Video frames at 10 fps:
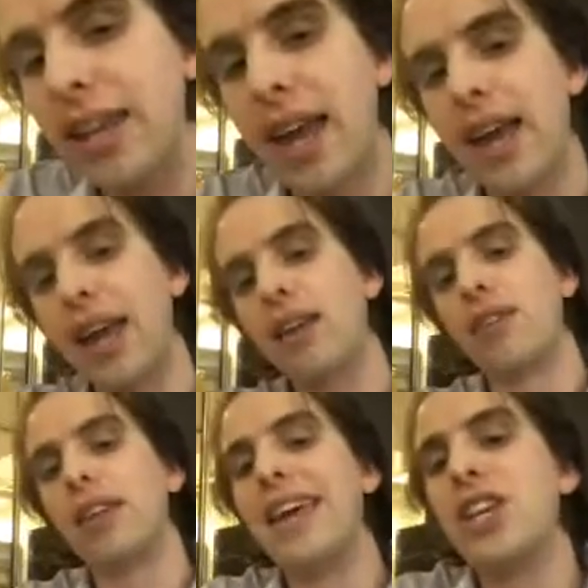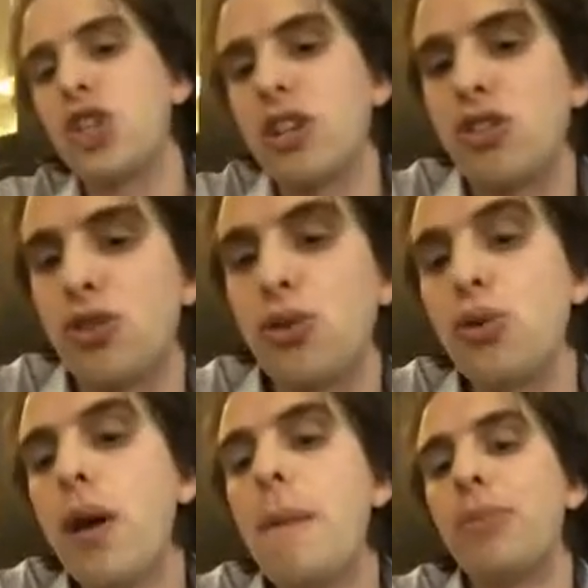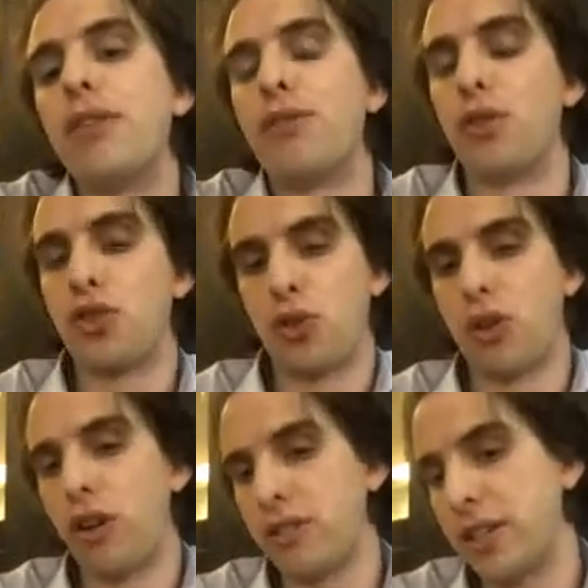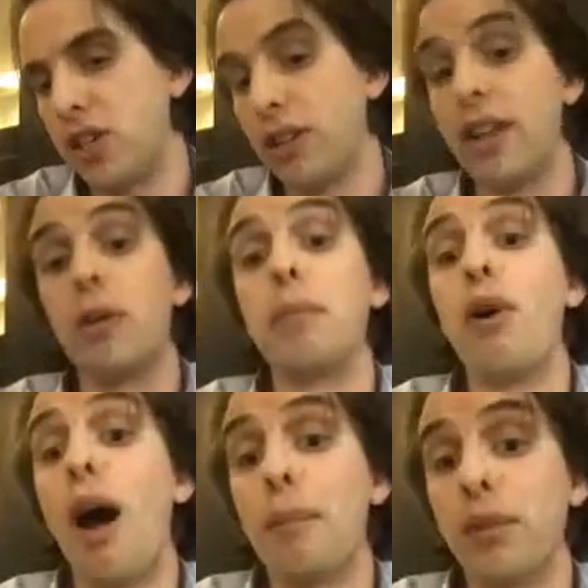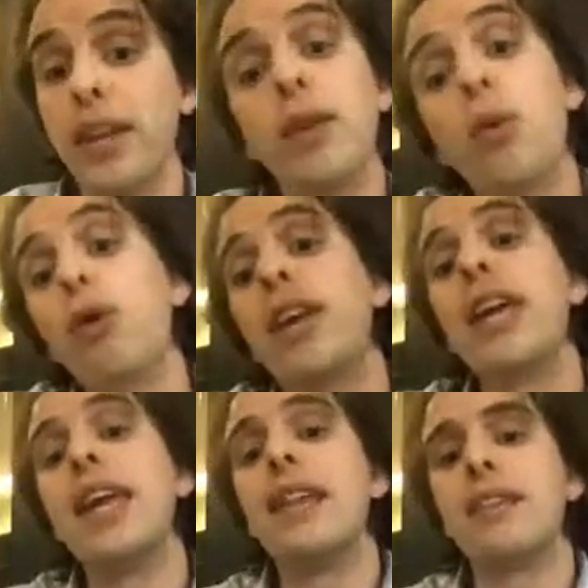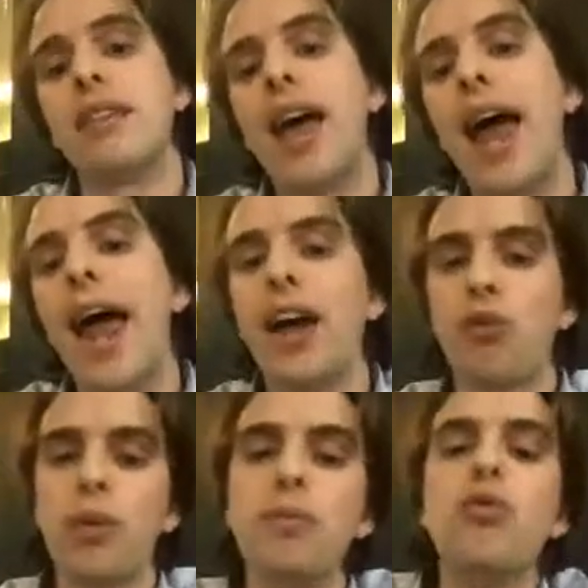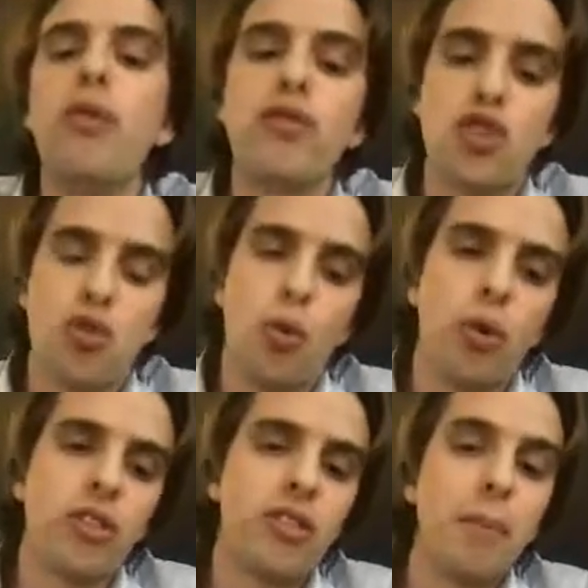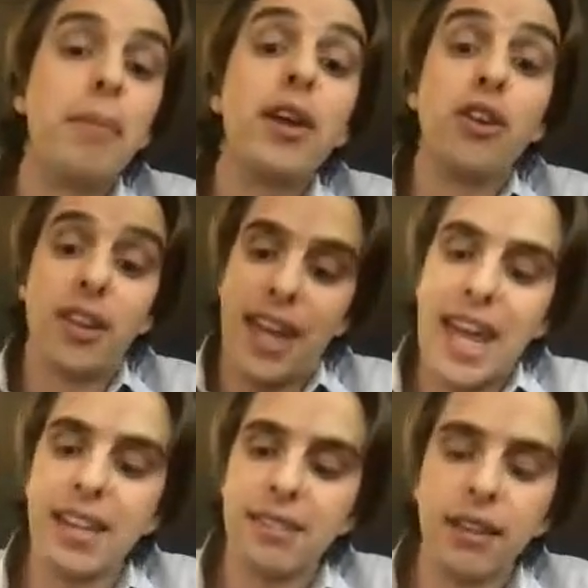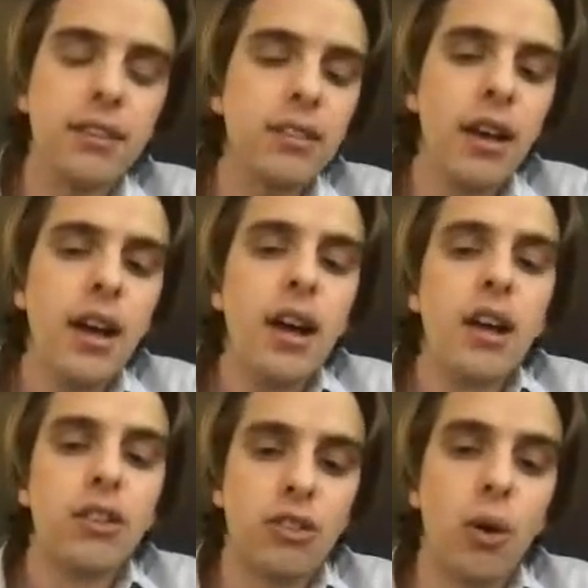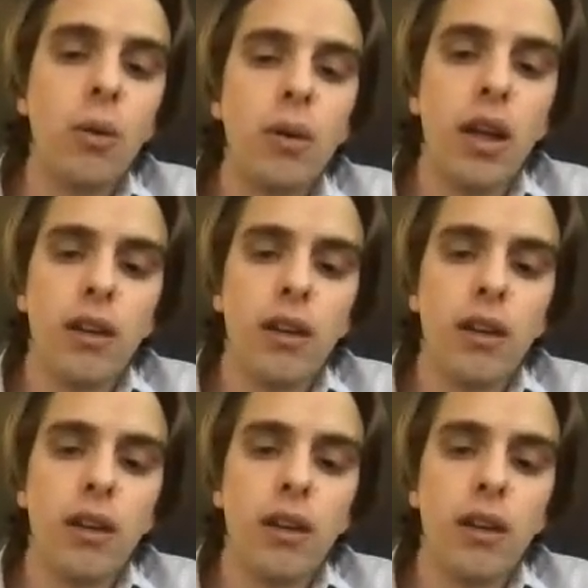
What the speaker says: yet in relation to the virtual articulator properly. And we'll get into that as we move towards the bigger cases. So